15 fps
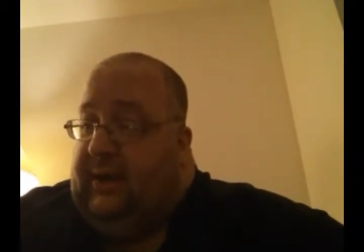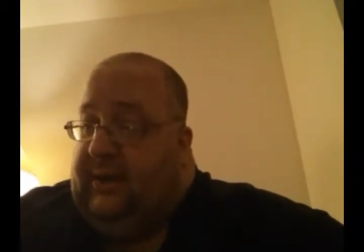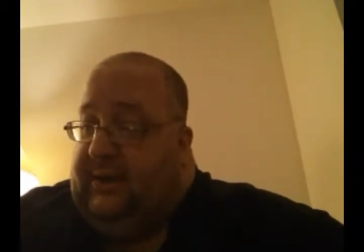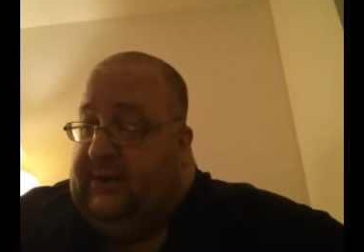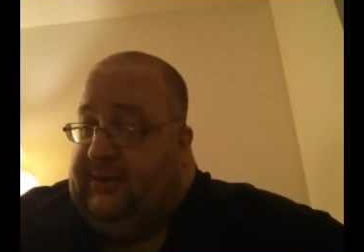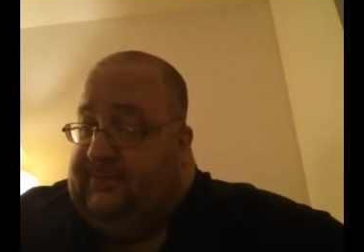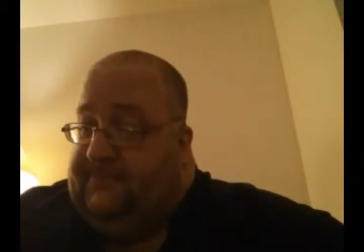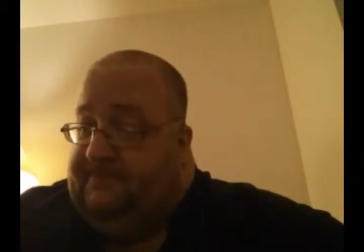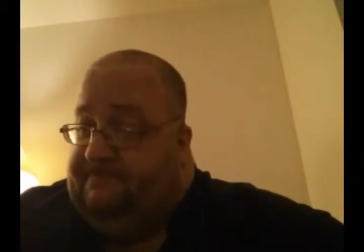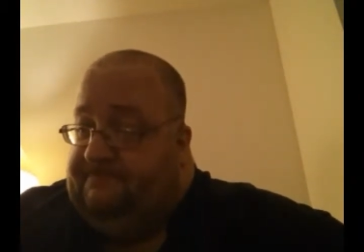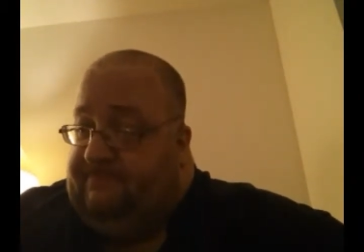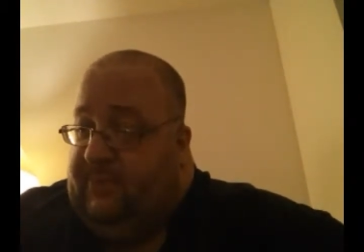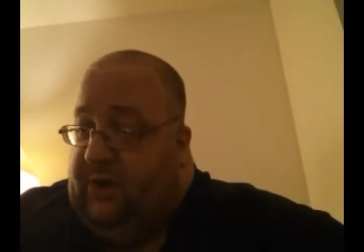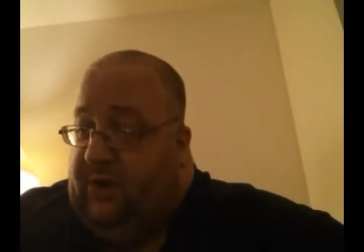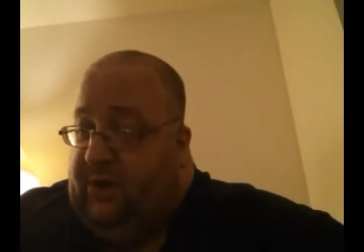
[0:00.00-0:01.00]

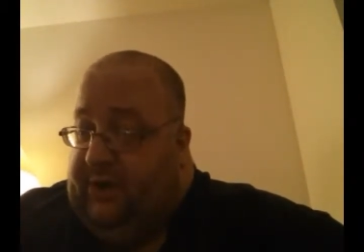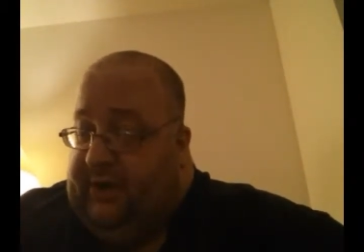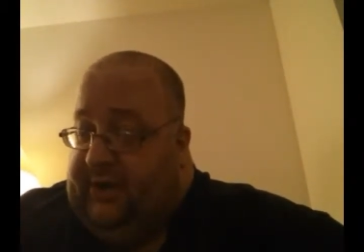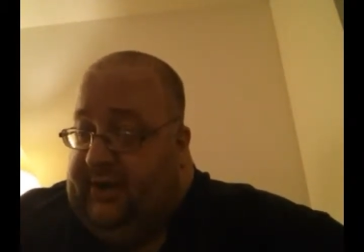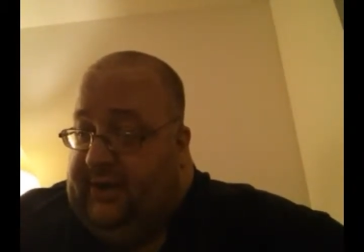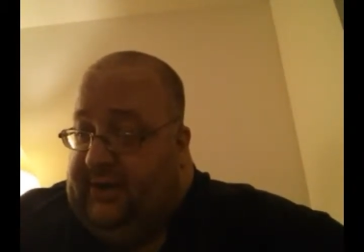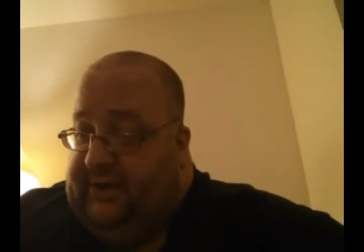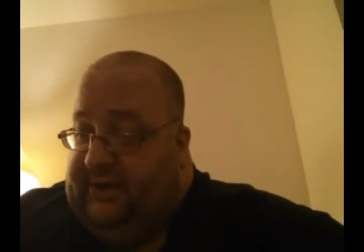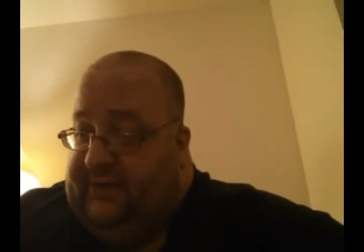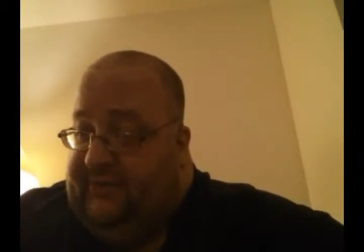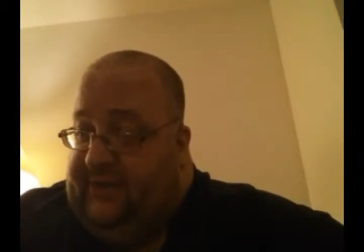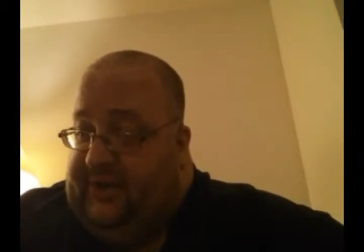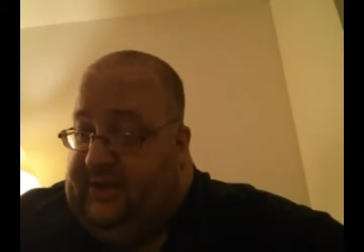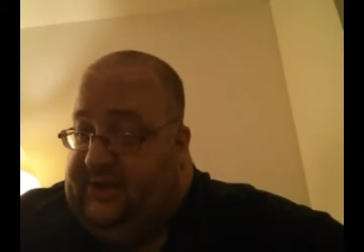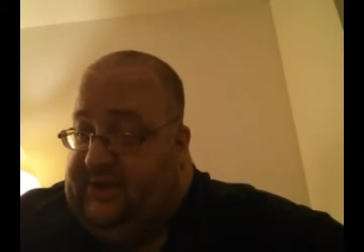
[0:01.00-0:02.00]
Um, Hardy uh,
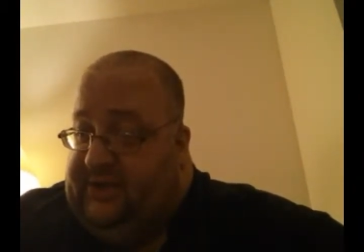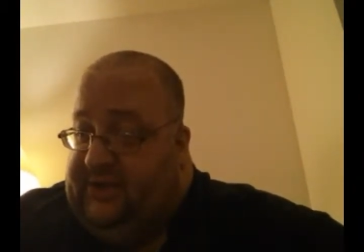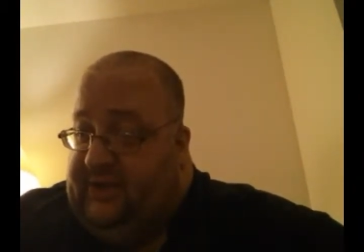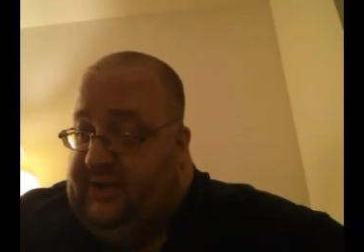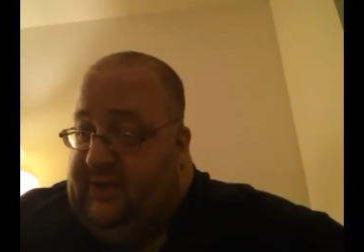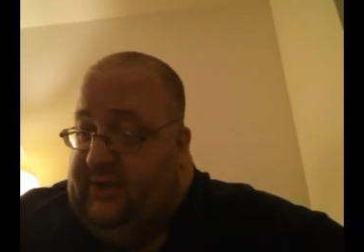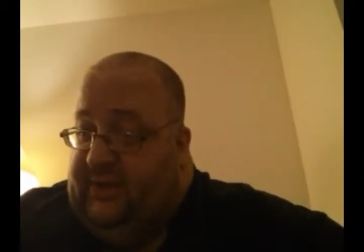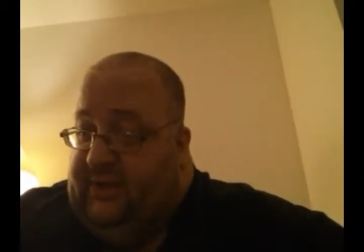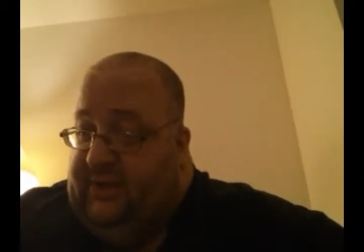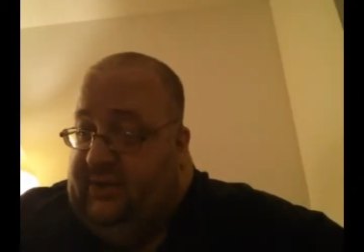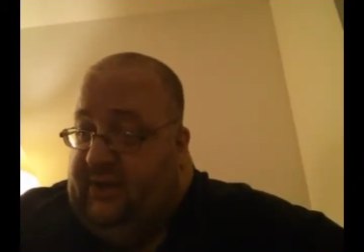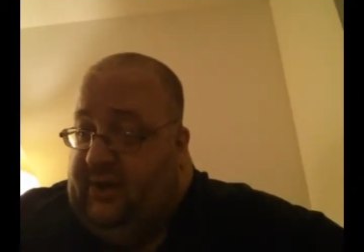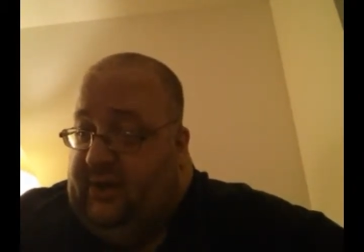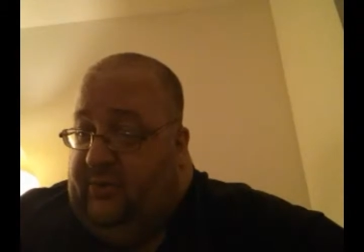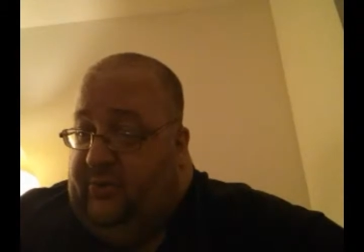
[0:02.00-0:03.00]
defeats
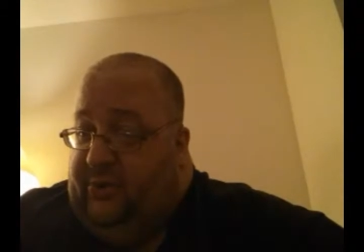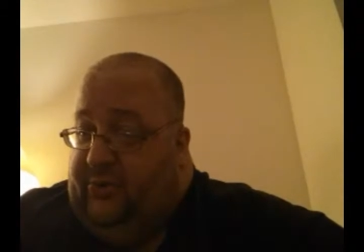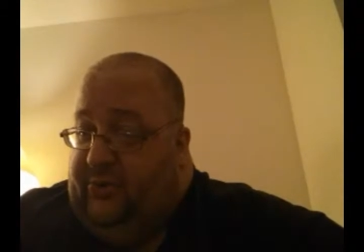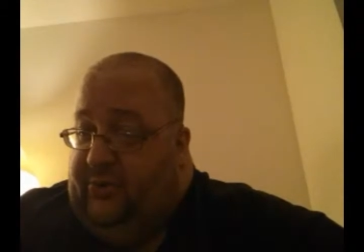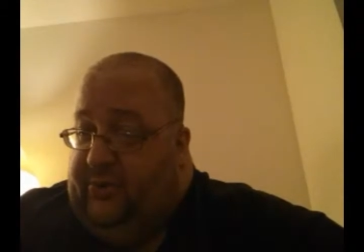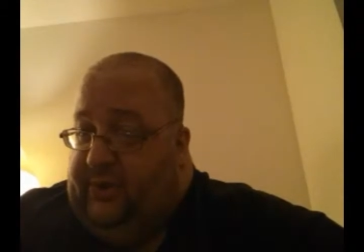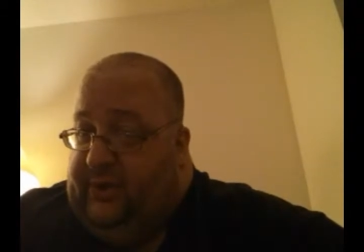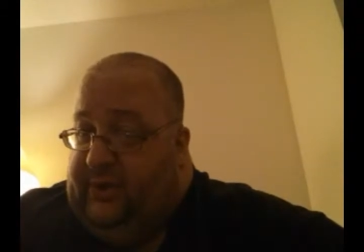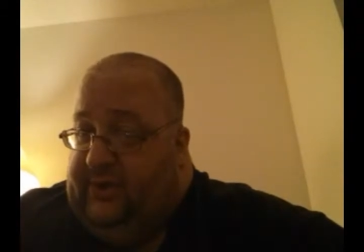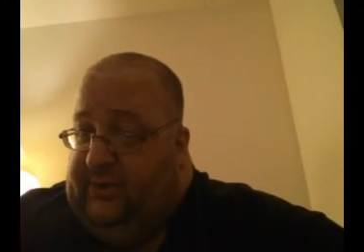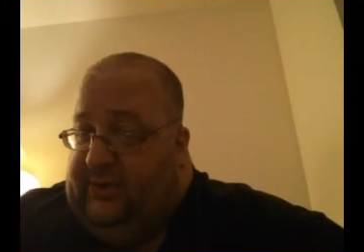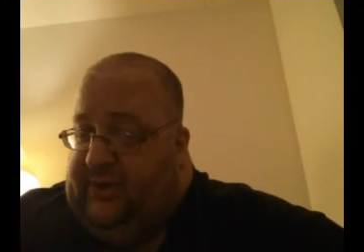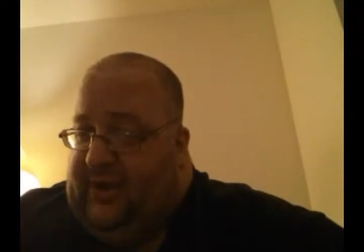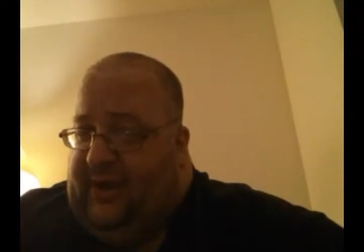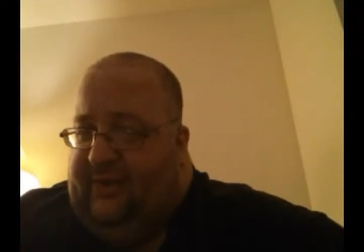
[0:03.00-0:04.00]
uh, Roode.
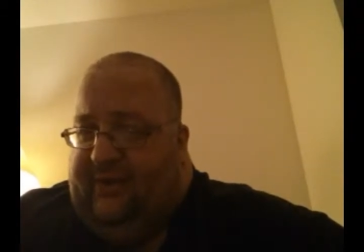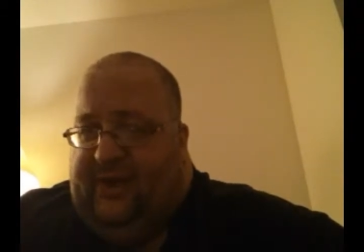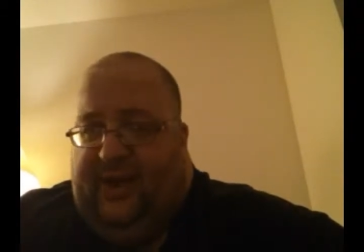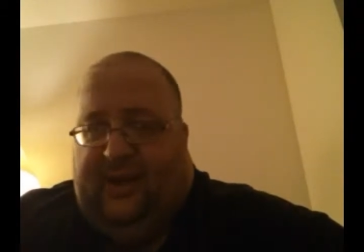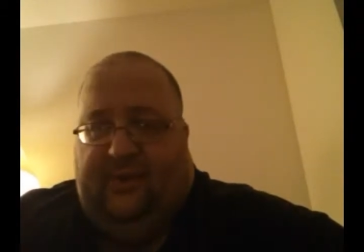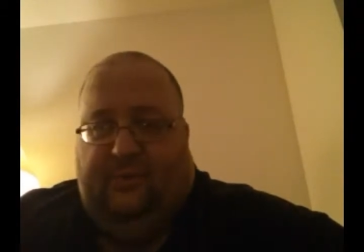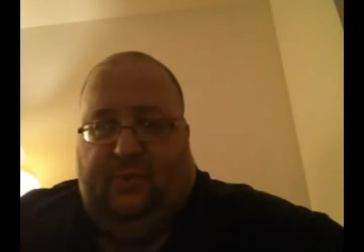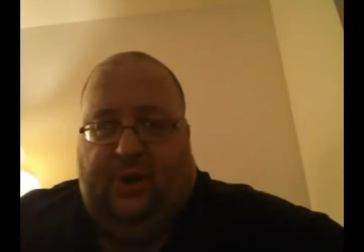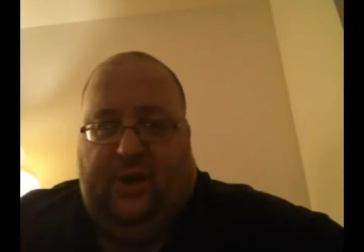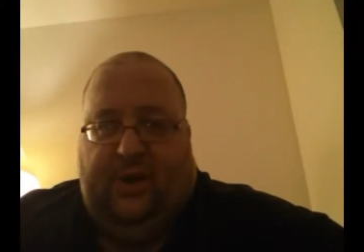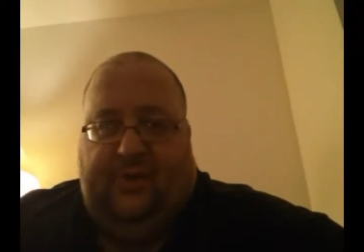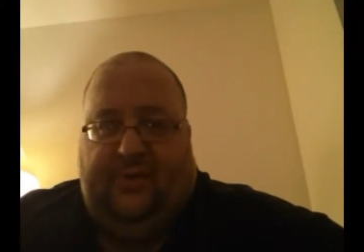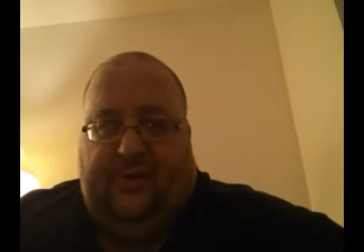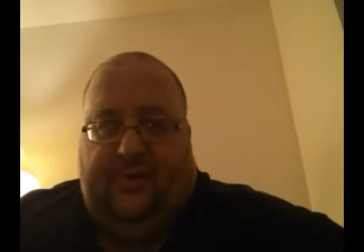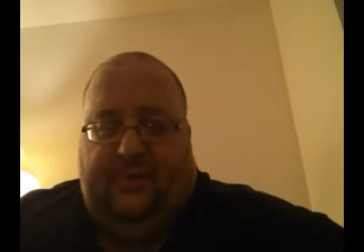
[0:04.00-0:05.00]
it's kind of a Daniel
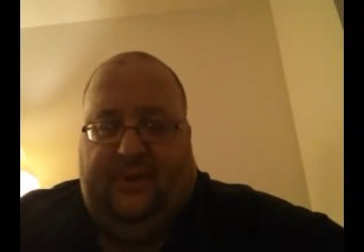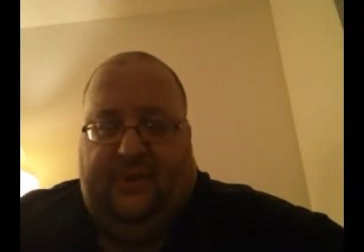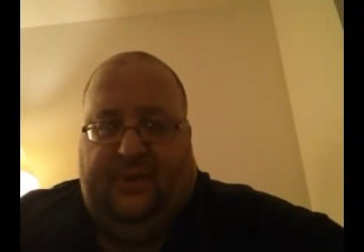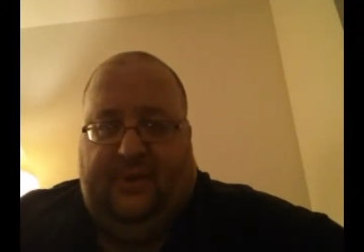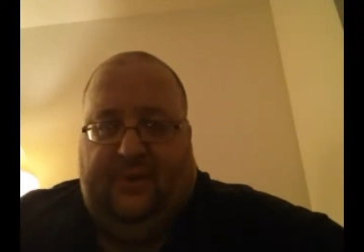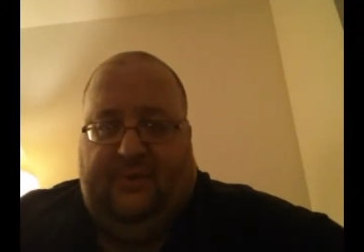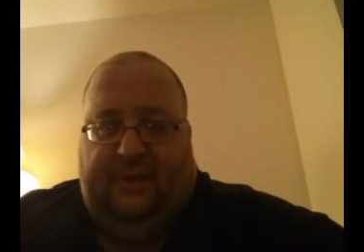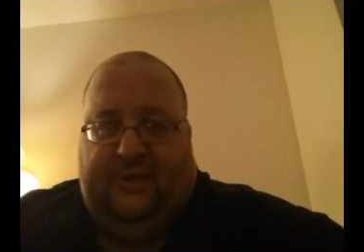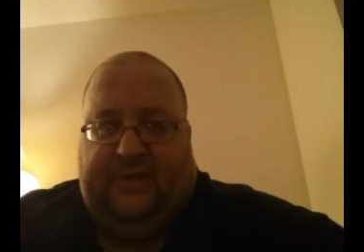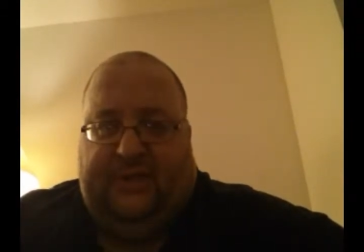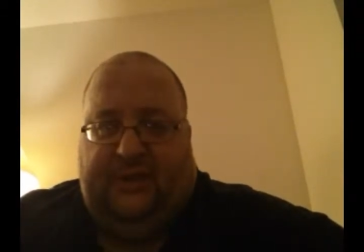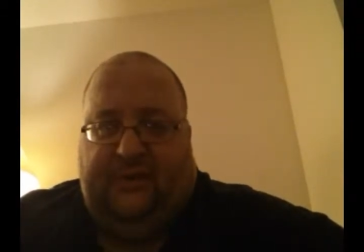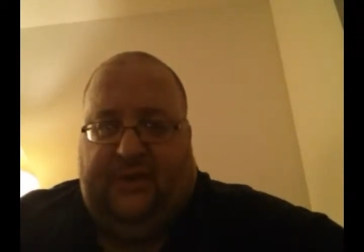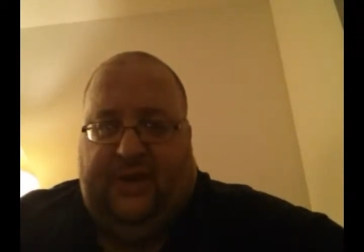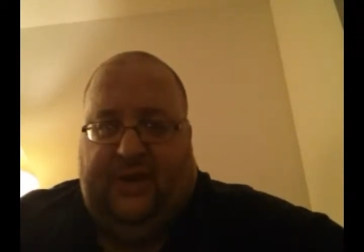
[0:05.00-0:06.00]
Bryan. I mean, the Big
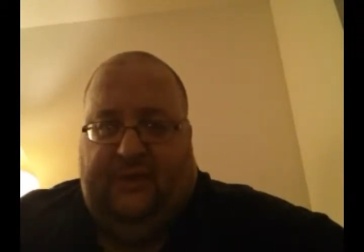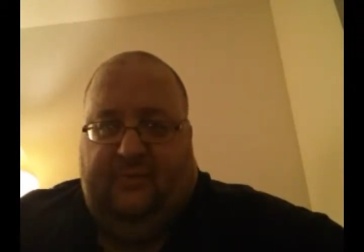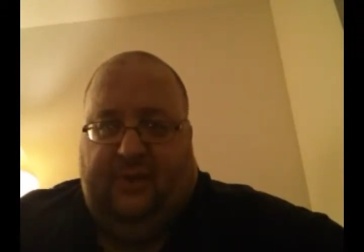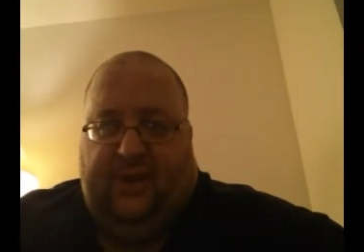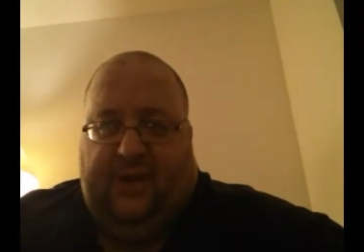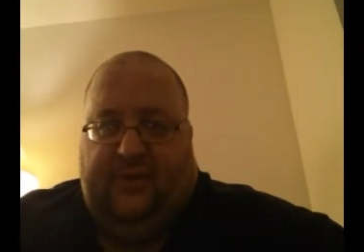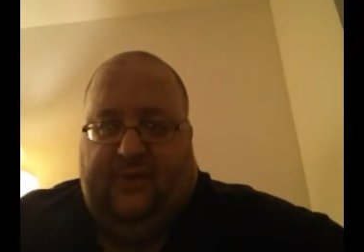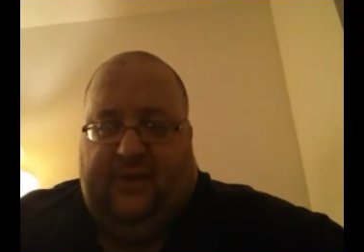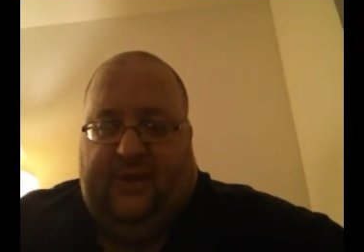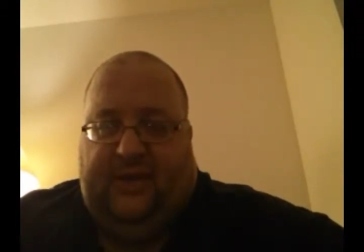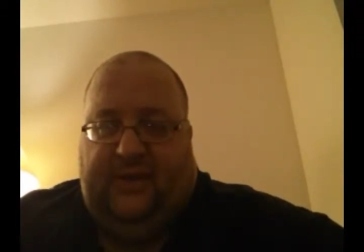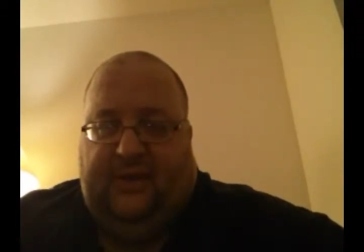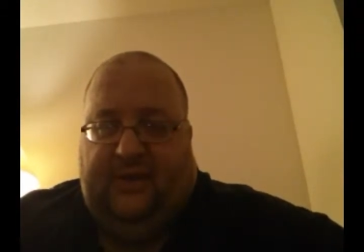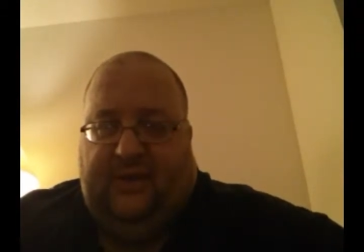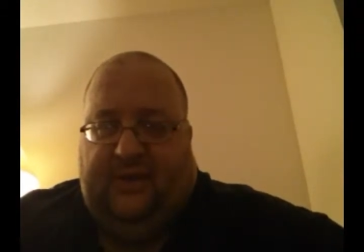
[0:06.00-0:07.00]
Show Daniel Bryan
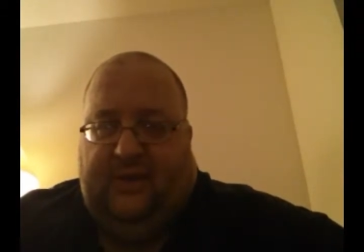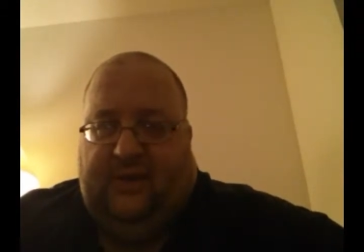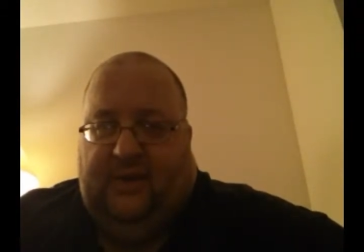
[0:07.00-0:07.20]
thing.